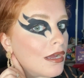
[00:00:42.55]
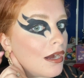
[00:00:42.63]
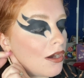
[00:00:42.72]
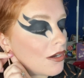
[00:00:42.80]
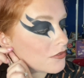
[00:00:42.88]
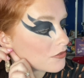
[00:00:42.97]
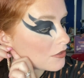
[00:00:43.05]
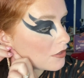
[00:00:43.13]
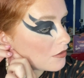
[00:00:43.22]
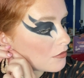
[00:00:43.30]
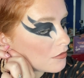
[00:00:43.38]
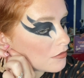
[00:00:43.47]

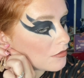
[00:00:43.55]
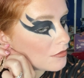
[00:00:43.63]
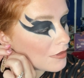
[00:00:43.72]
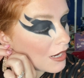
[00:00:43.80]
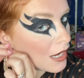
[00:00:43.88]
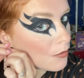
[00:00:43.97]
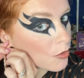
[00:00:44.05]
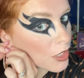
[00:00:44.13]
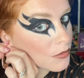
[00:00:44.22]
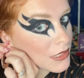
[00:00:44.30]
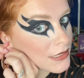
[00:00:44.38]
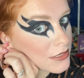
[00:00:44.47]
Also, I'm wearing my
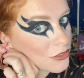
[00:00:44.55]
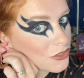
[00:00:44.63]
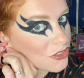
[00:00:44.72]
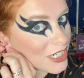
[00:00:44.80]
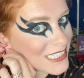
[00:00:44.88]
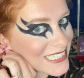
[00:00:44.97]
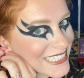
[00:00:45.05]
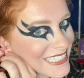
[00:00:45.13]
sister's dress.